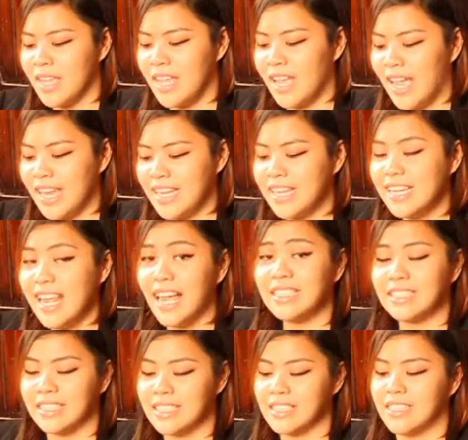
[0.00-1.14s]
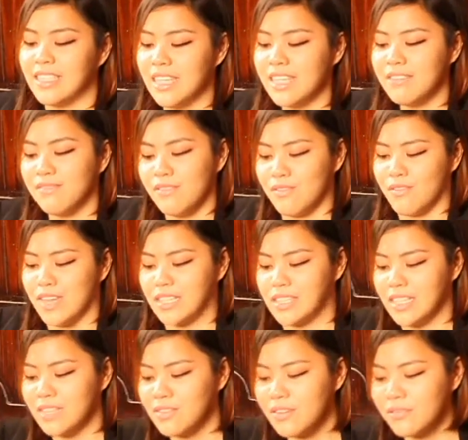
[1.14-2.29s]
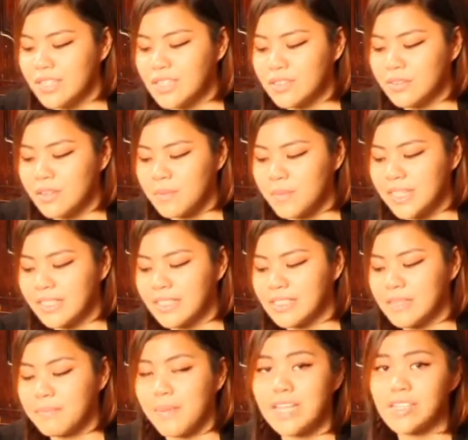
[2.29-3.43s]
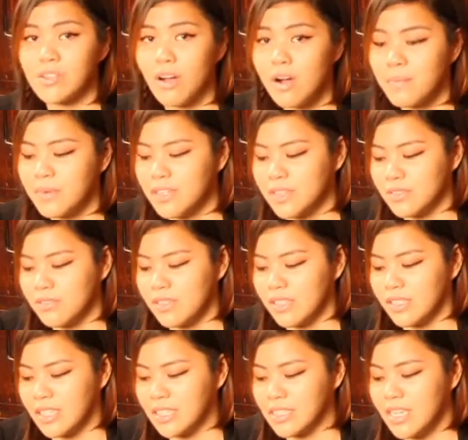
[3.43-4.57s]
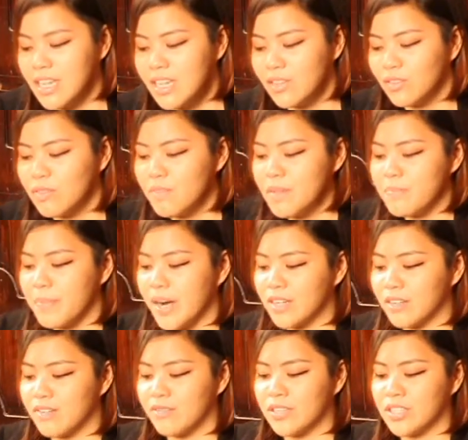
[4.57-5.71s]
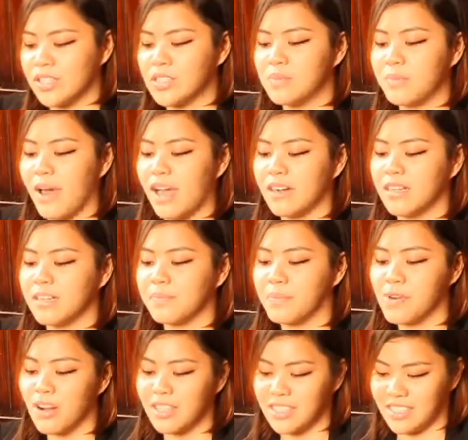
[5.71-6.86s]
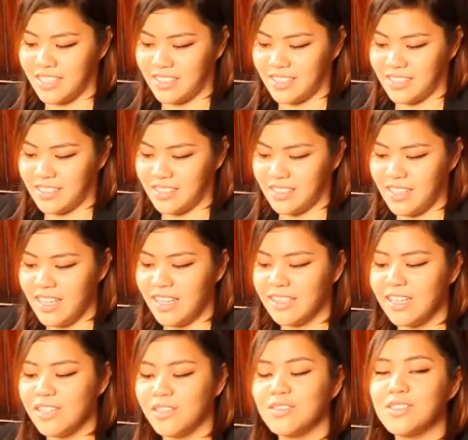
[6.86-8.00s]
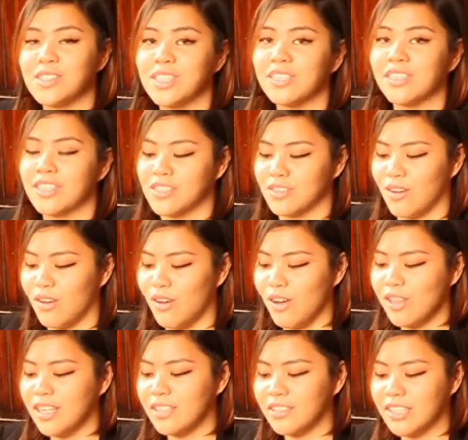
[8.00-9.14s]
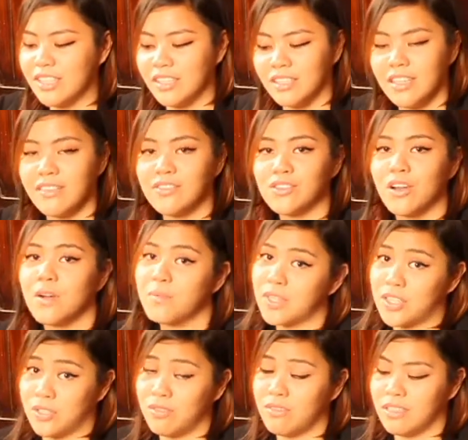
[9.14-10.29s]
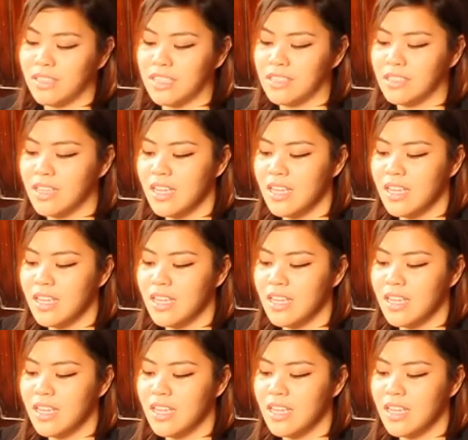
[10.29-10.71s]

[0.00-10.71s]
And the last is the influence. It refers to the participants' opportunities to be part of a transparent process that considers all alternatives, opportunities